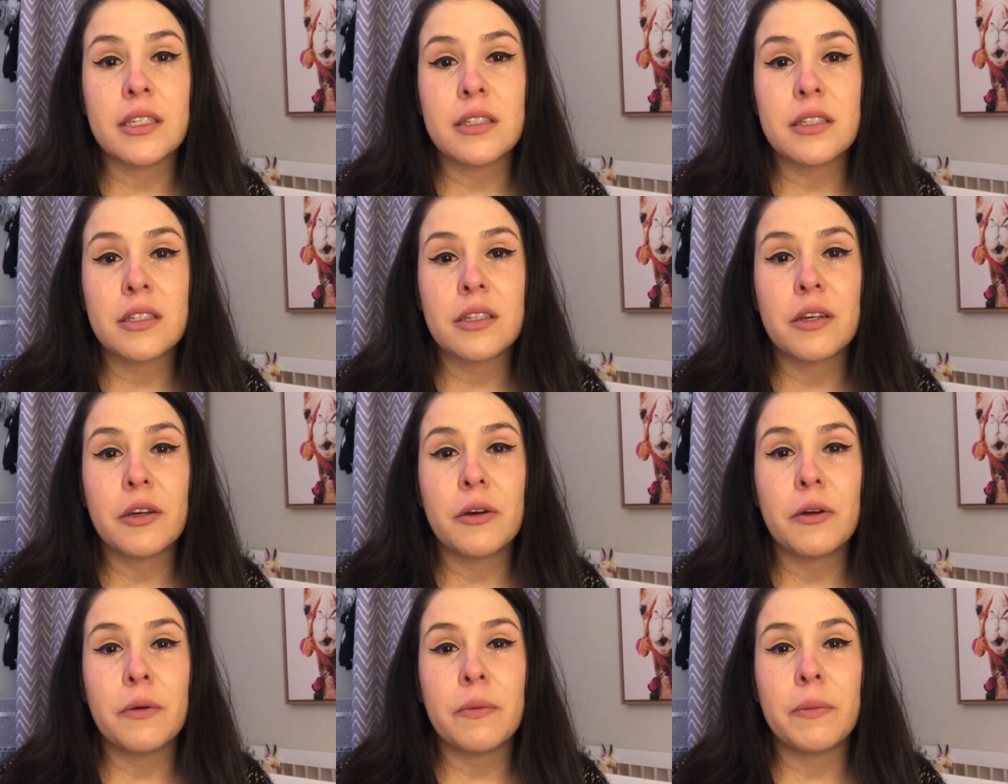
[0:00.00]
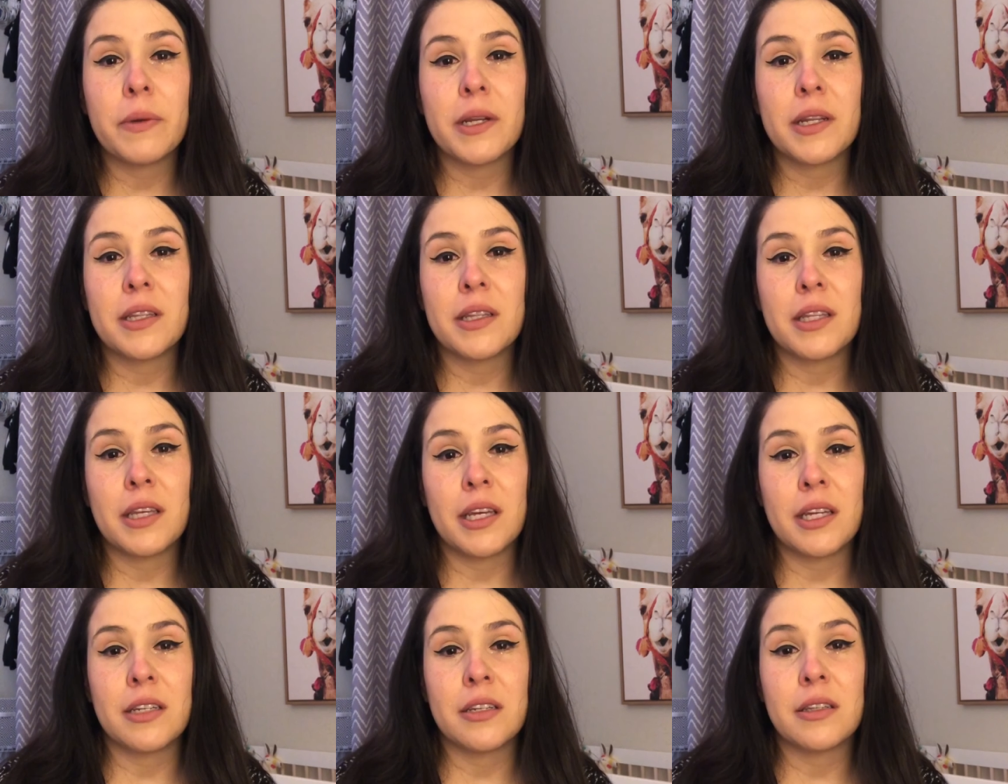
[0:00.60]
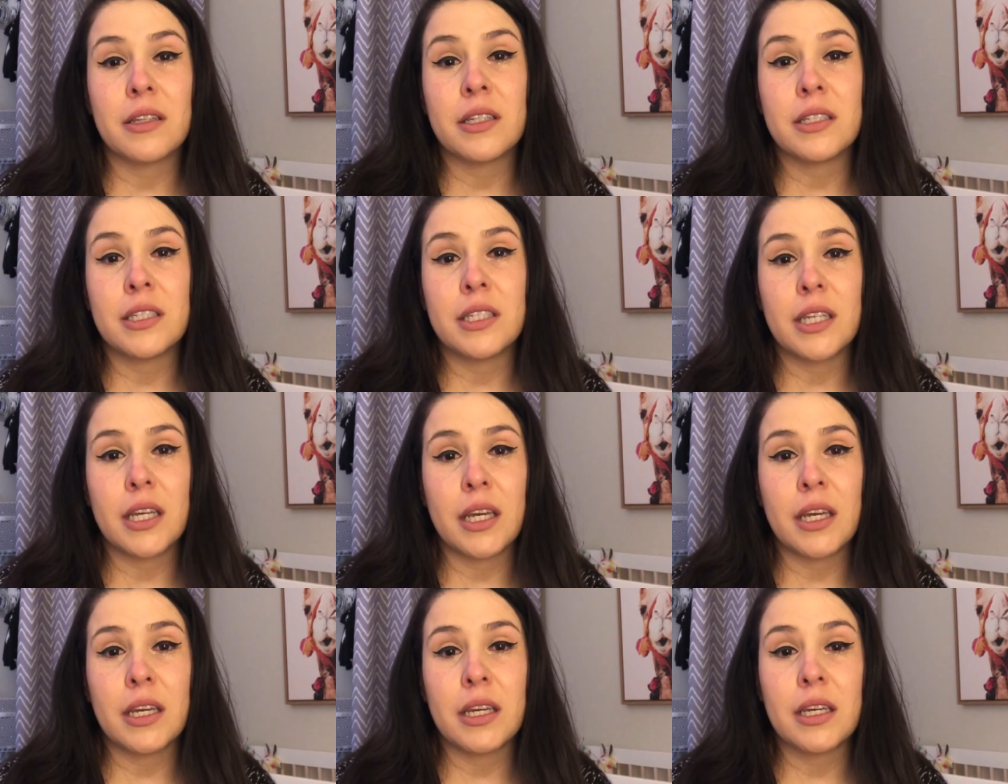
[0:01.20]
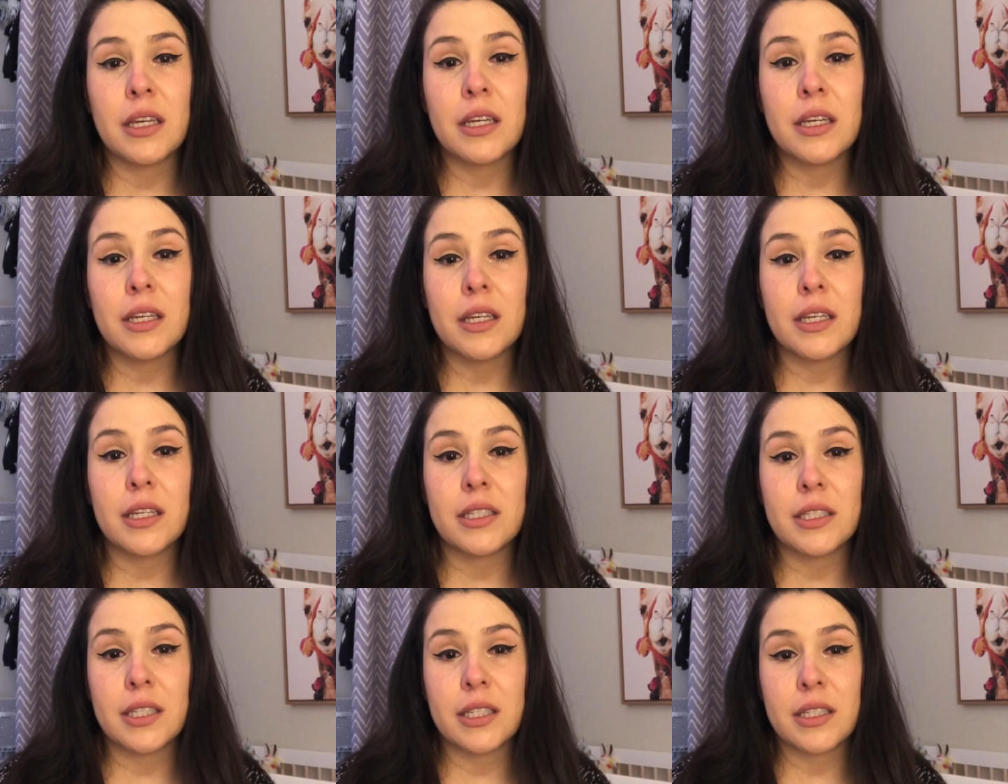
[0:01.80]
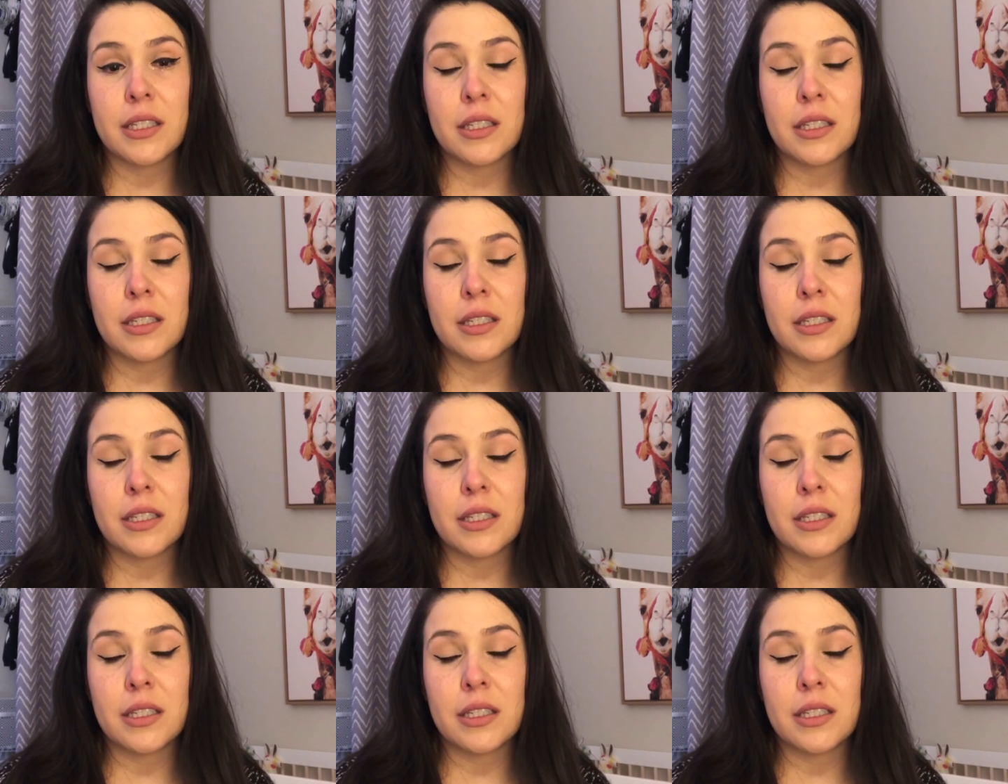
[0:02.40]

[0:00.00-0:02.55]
it to go, but at the end of the day, he's